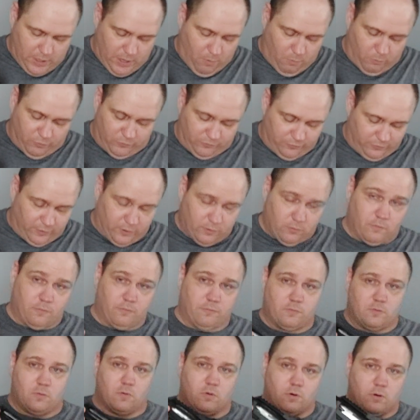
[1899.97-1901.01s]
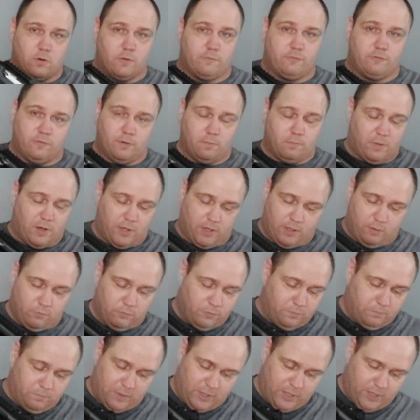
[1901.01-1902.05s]
I would settle for if somebody
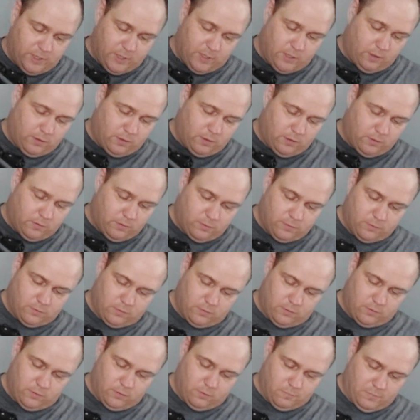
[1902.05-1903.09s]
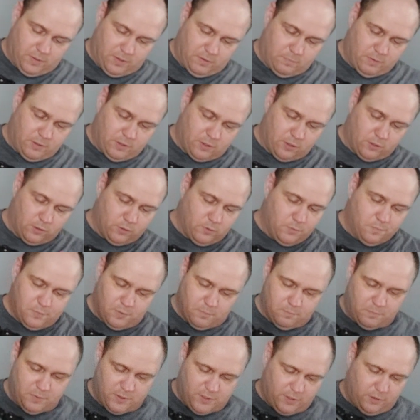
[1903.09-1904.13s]
would make, you know, maybe an
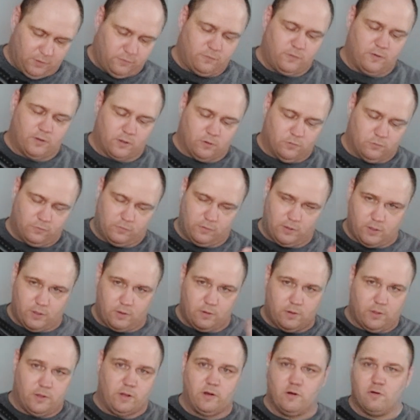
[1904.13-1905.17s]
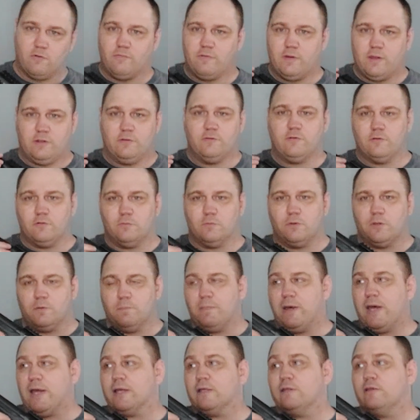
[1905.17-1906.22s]
aluminum piece that goes in and interfaces with the
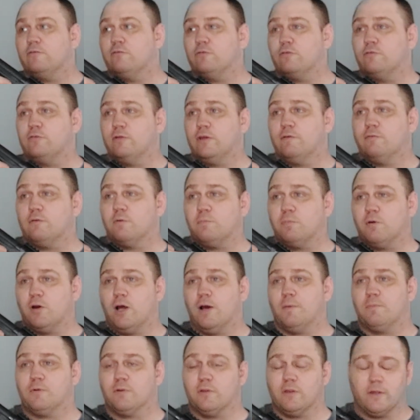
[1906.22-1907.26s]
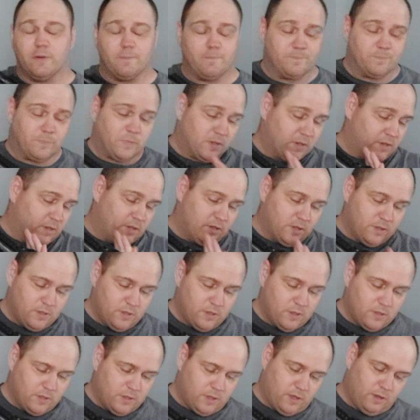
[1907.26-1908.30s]
back of this receiver properly,
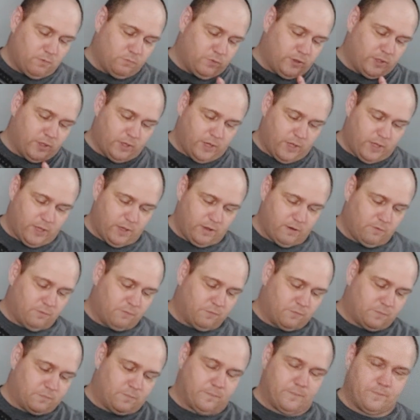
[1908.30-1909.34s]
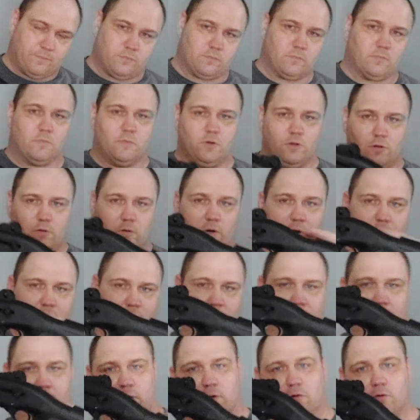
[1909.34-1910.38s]
and we could have, you know, on
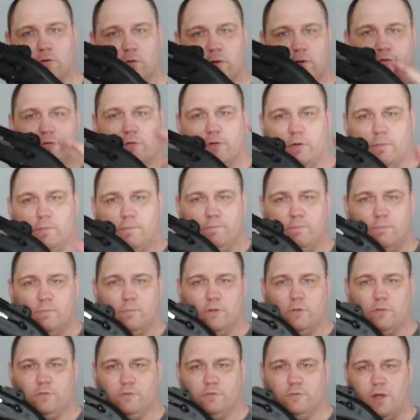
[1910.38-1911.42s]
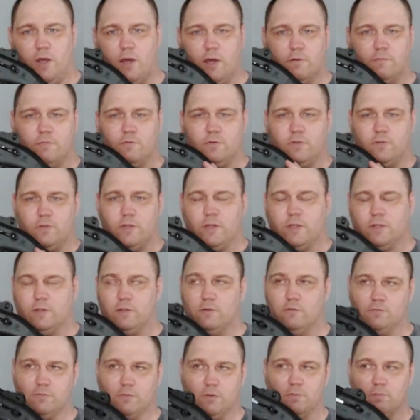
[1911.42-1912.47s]
an angle, there's a stock for like
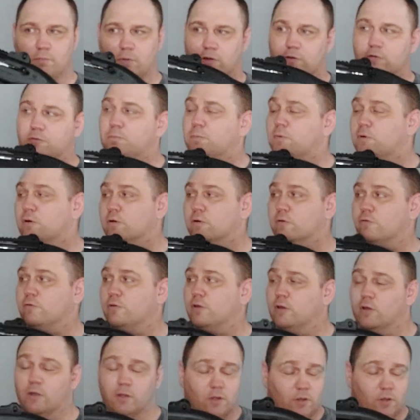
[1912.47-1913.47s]
this for the Mossbergs